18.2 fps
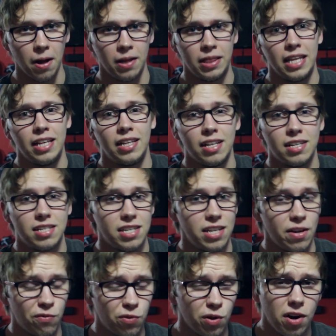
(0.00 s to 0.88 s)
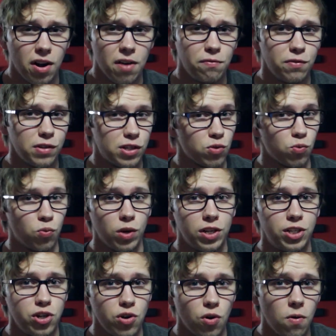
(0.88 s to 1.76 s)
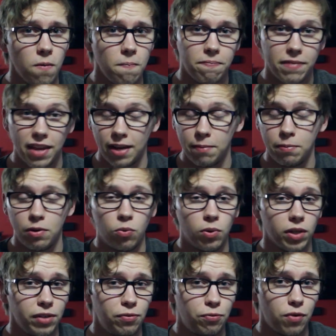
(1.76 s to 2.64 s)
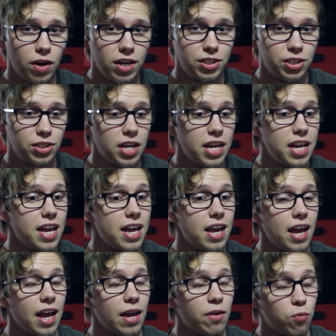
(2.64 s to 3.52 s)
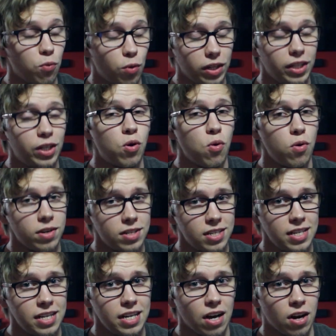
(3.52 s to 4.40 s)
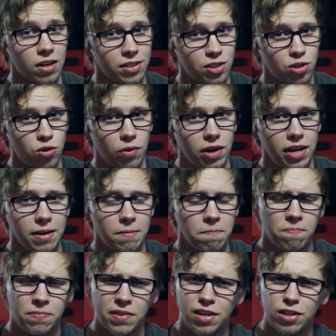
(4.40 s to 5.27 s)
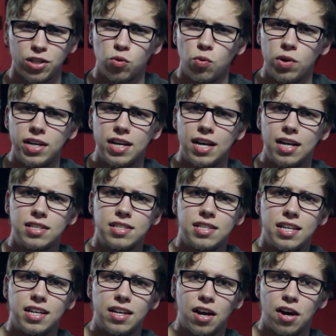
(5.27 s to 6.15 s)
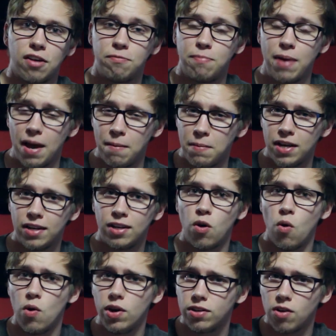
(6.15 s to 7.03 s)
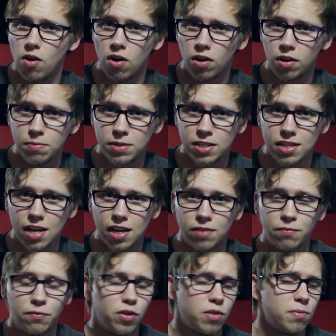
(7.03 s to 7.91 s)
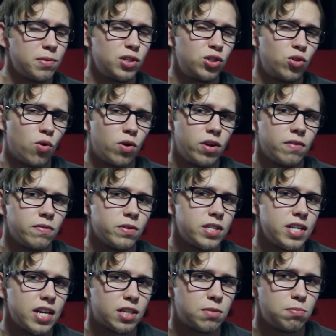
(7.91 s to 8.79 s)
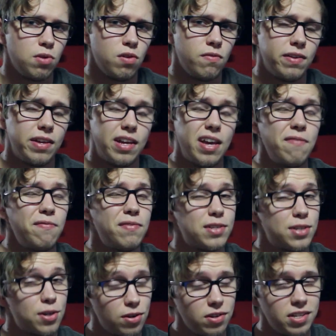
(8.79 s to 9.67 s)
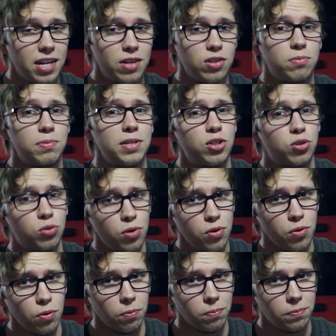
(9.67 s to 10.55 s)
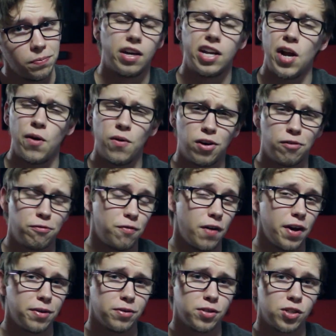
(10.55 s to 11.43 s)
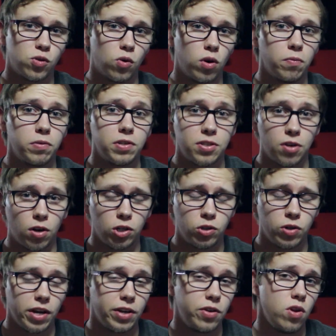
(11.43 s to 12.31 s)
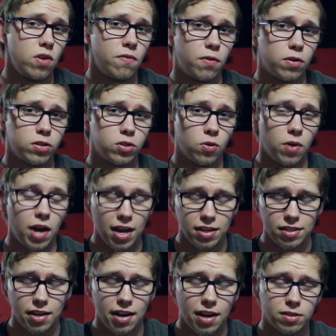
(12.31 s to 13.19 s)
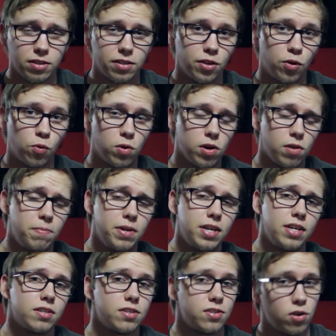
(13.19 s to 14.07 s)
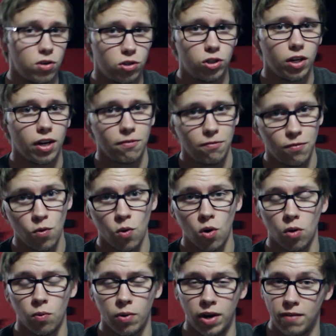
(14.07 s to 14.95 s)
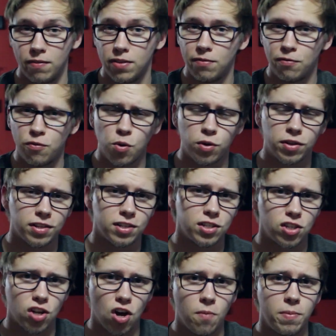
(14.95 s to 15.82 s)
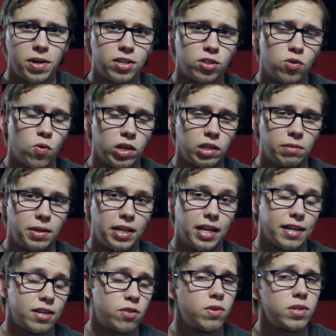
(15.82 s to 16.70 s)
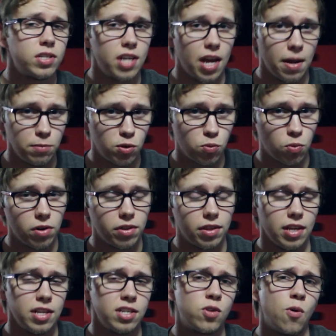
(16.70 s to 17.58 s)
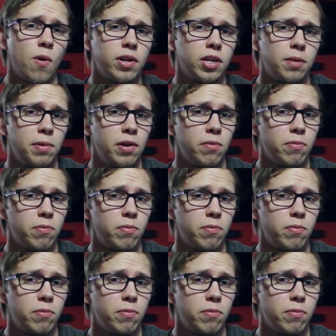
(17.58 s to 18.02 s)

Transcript: I think that's different enough. It's original. It could be really fresh and really cool to see on screen. So what do you guys think of Batman going to Arkham Asylum for the majority of his next movie, if it turns out to be true? Now, on our final story with Star Trek, Universal has announced that there will be a Star Trek 4, whatever the 4th installment is going to be, and Chris Hemsworth is going to be